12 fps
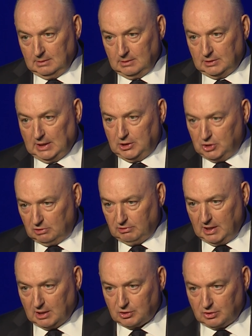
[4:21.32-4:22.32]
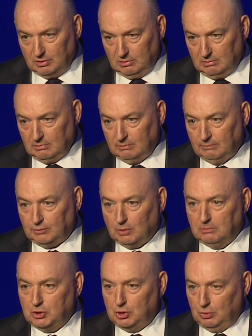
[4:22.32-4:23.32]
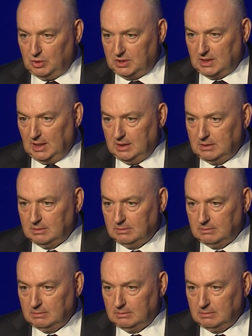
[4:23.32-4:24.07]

such a reaction from Jewish side.